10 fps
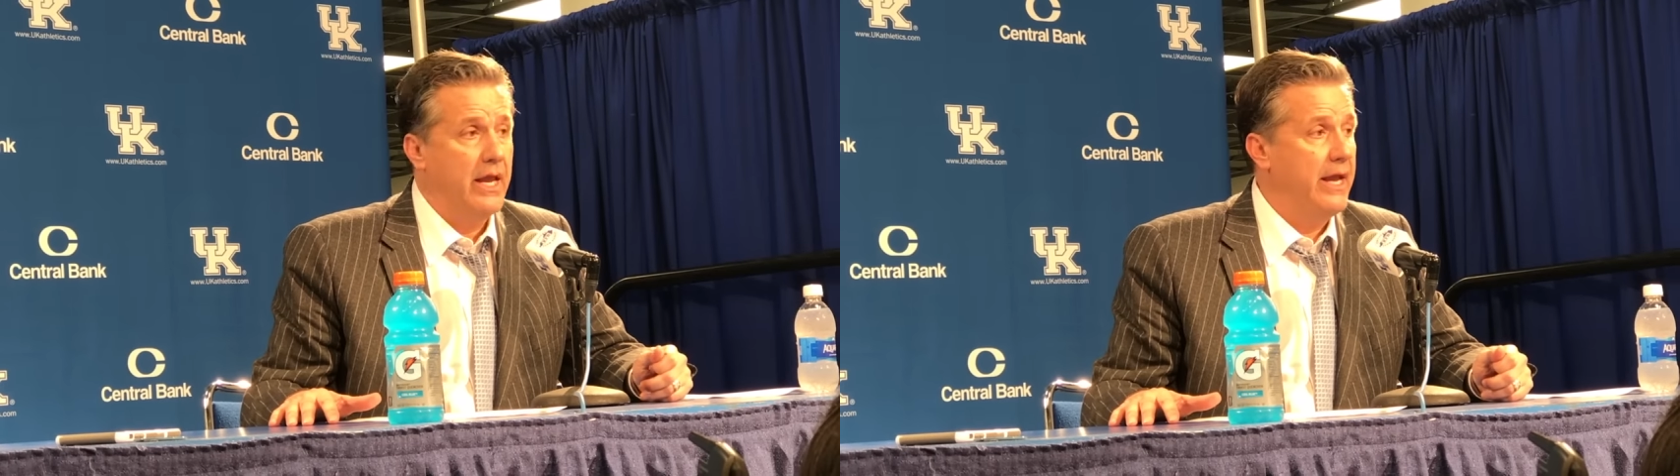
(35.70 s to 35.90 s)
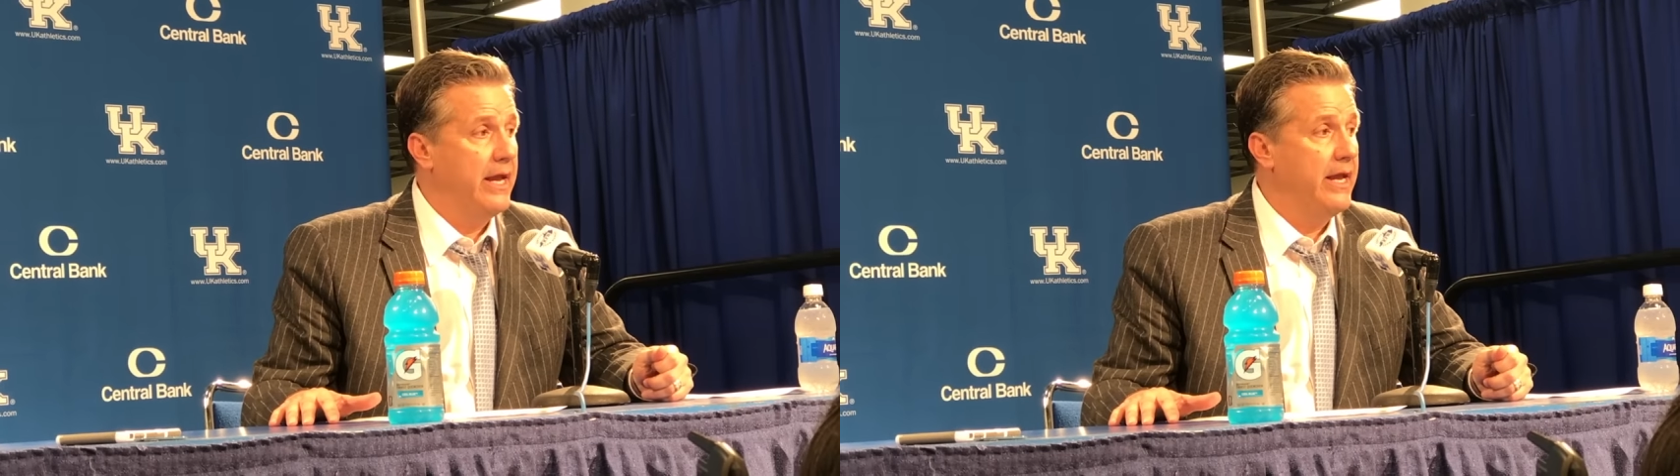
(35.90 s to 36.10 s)

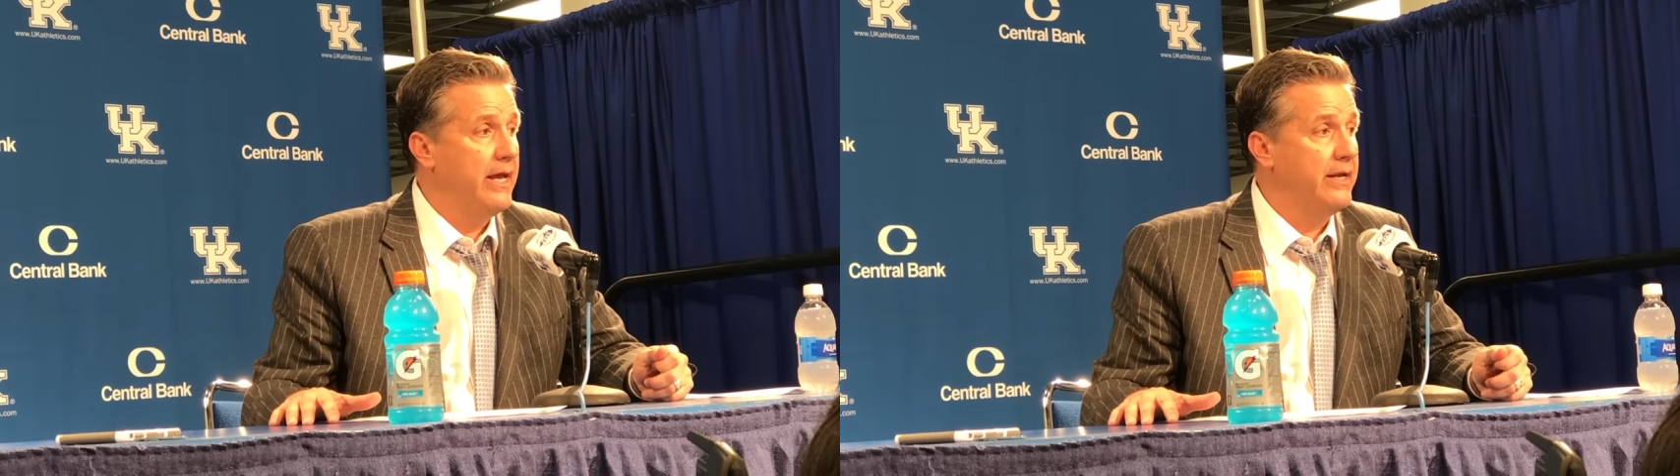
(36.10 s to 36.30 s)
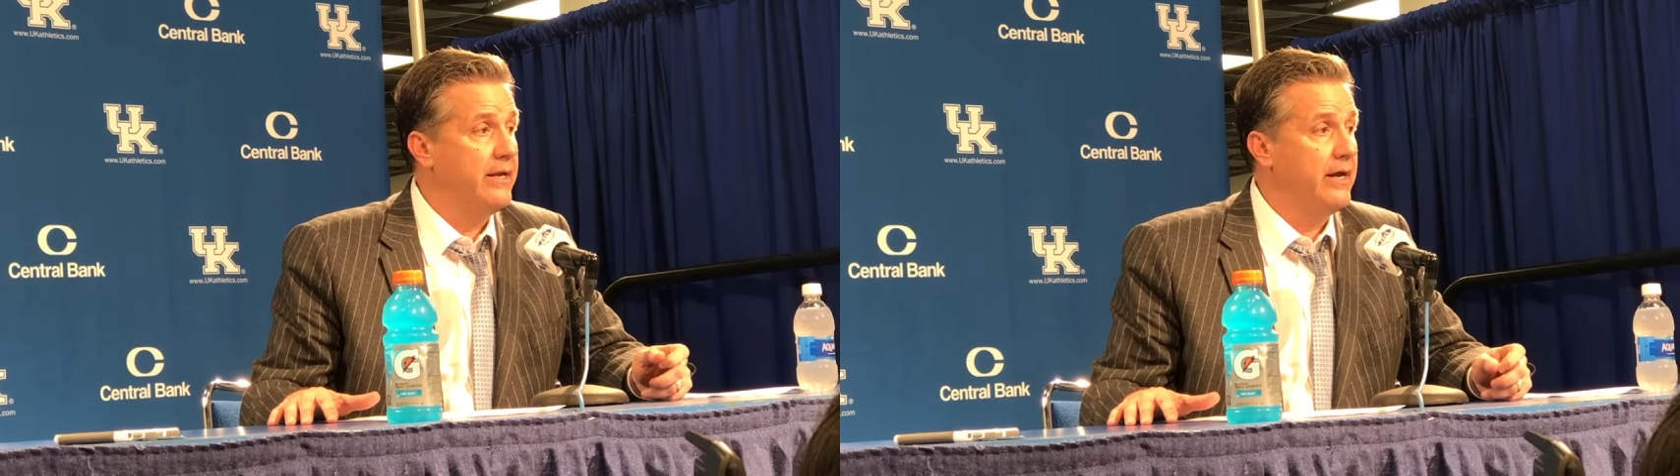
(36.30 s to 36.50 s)

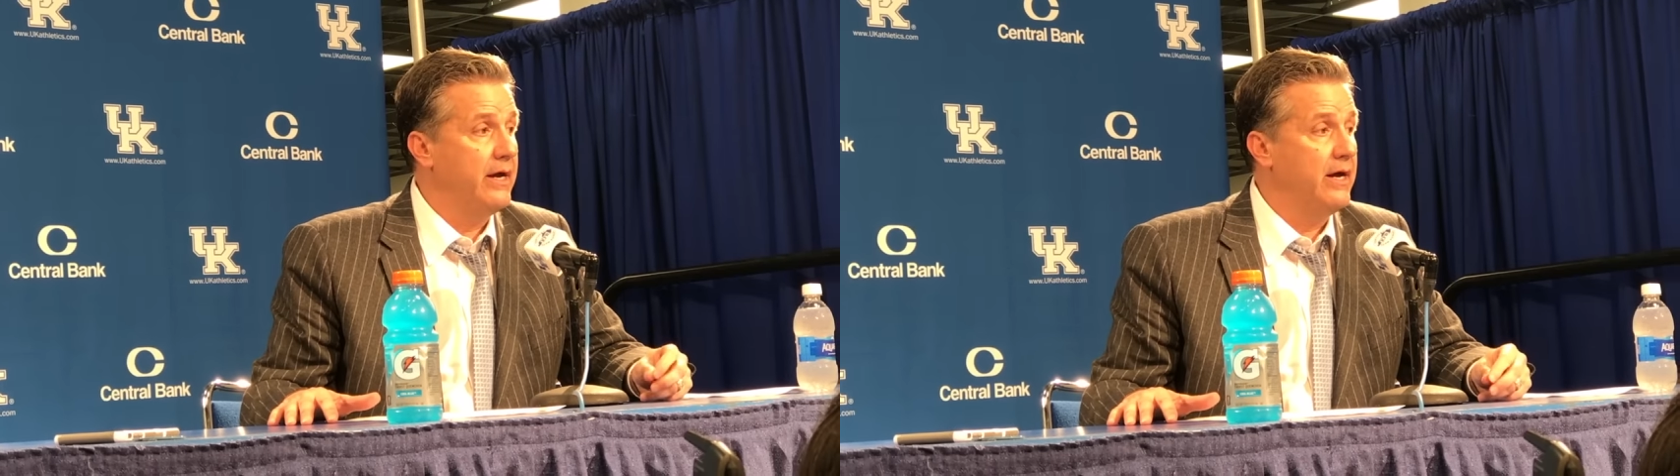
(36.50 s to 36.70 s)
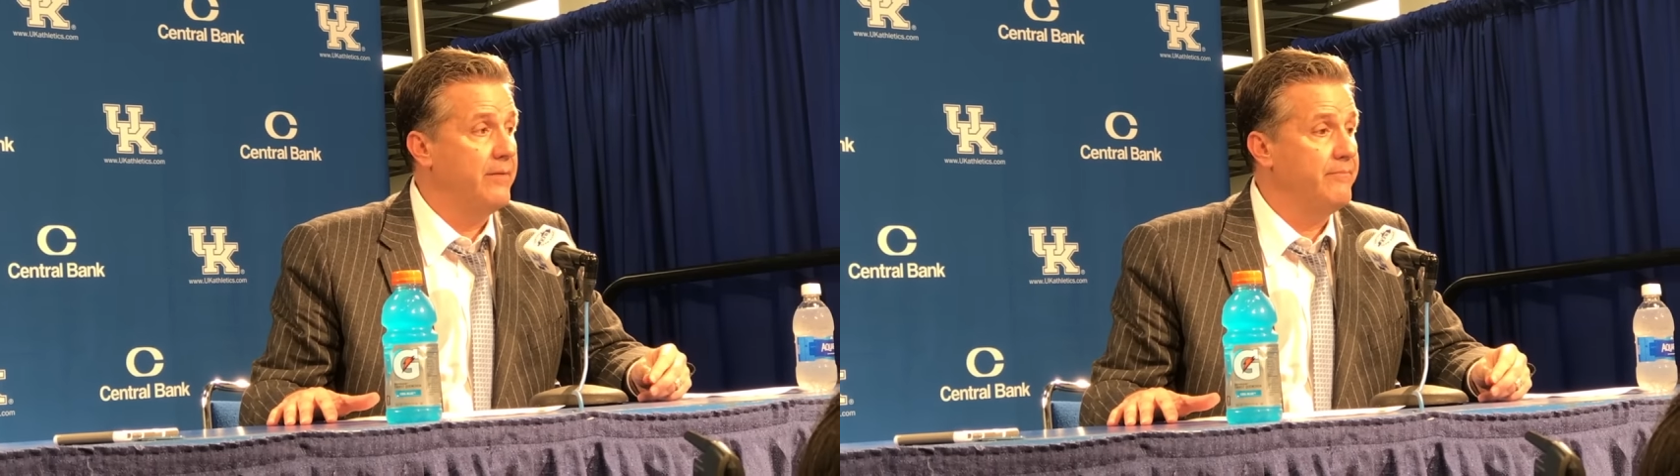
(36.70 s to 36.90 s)
And
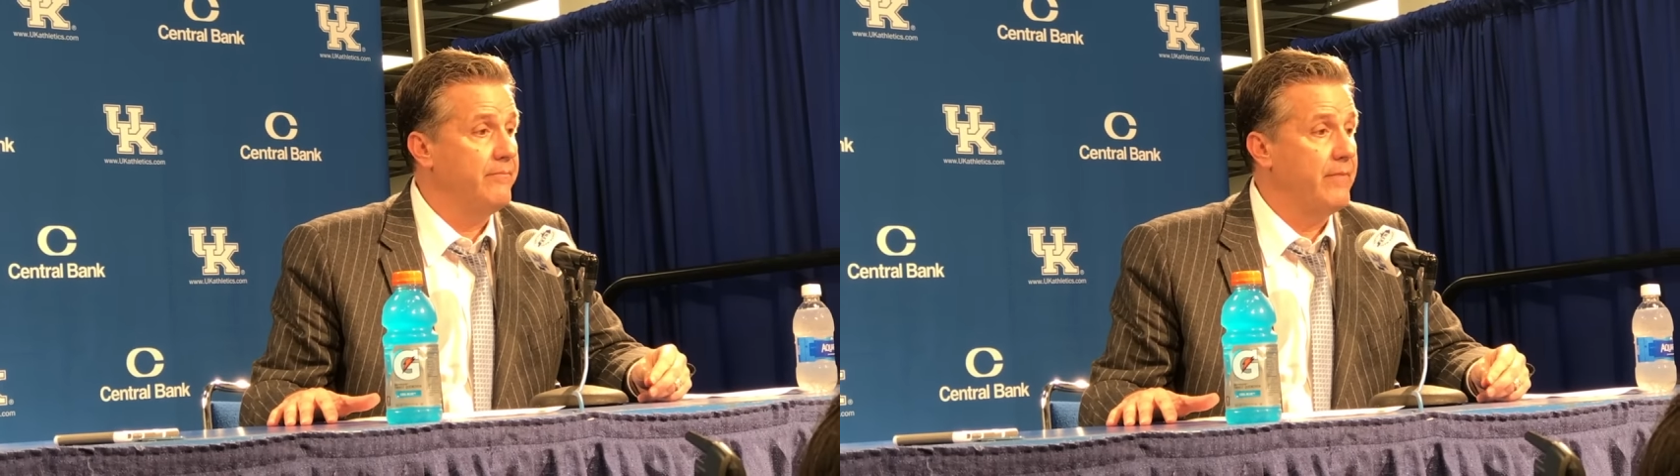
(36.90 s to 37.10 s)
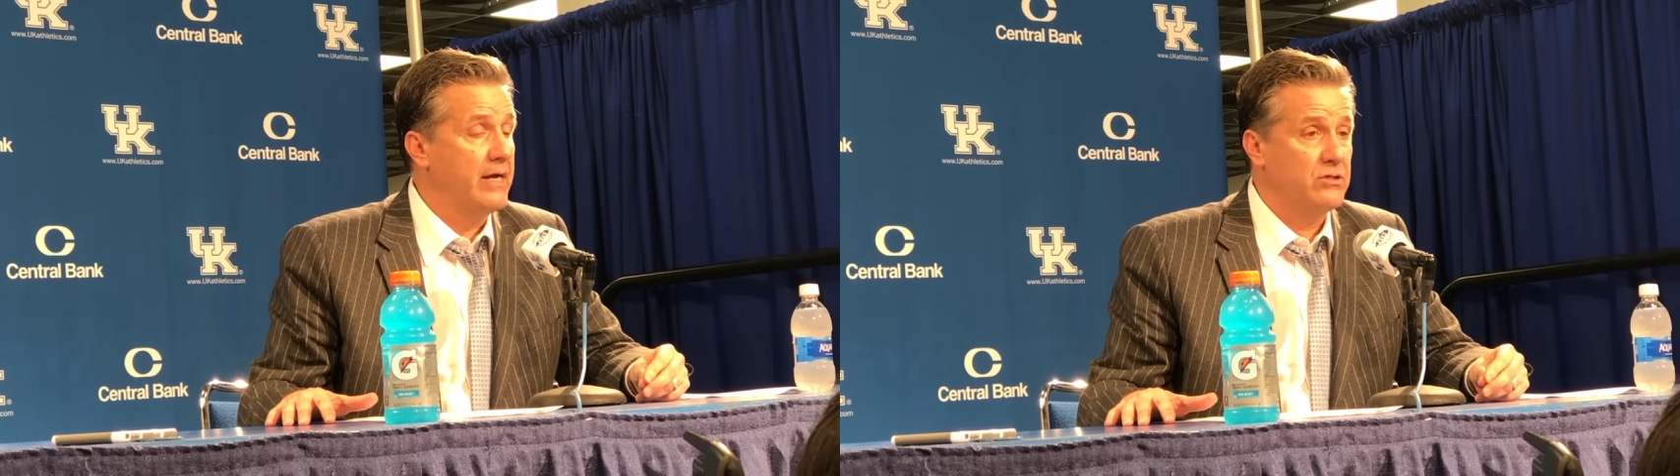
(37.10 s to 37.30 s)

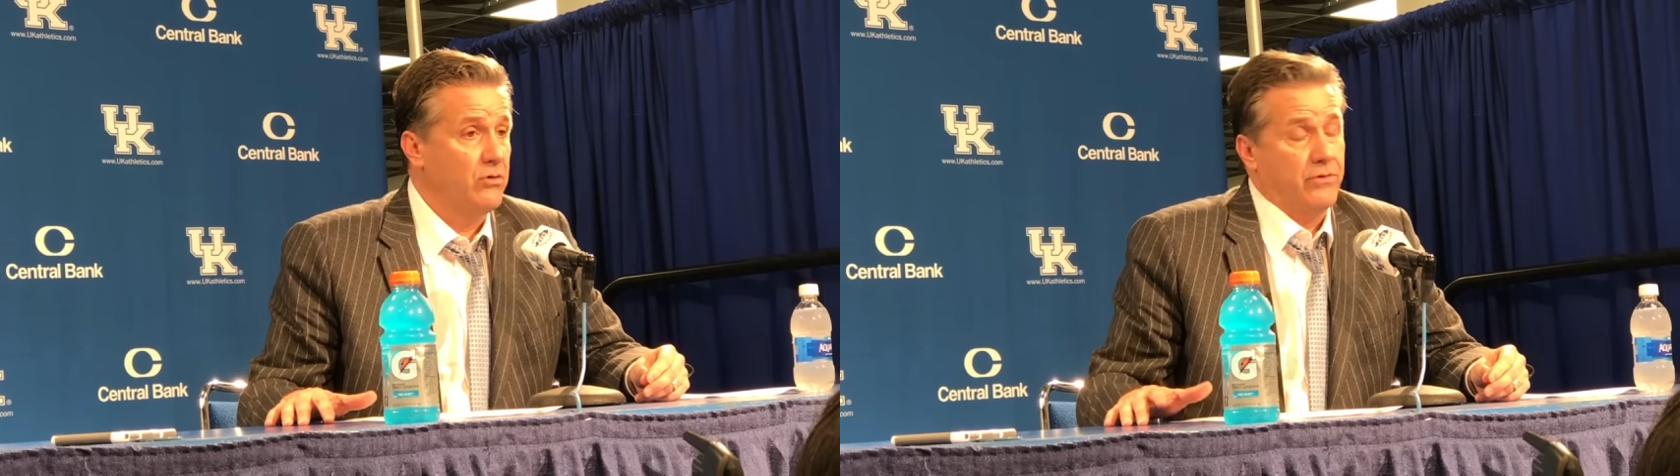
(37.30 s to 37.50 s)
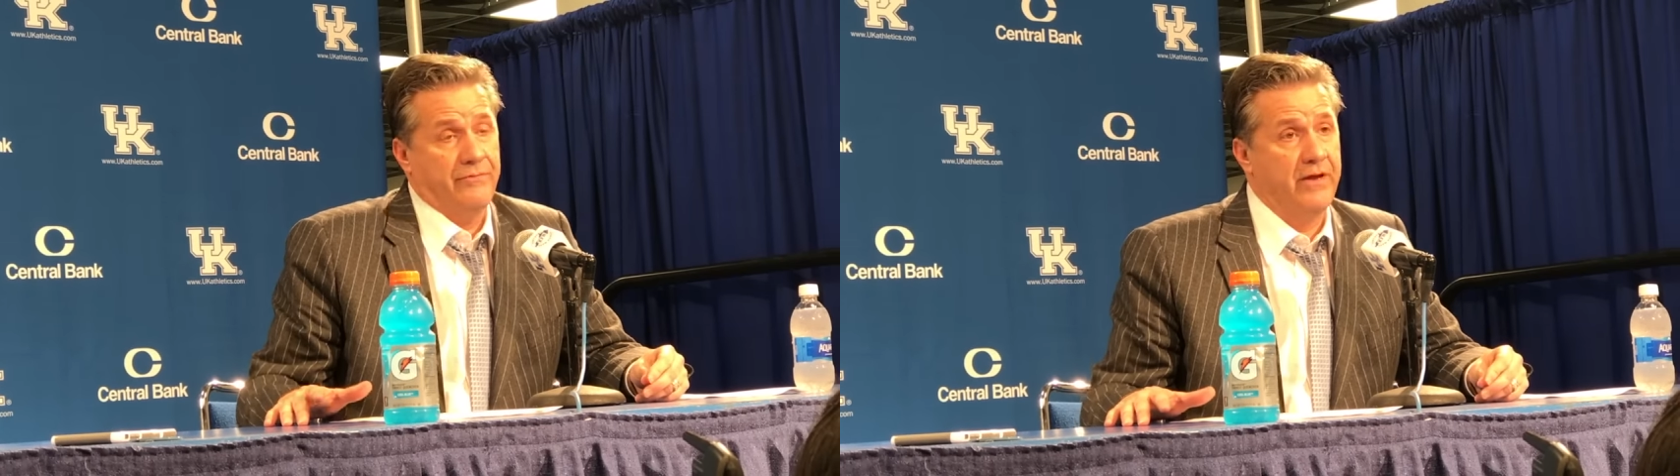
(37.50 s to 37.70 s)
I told him,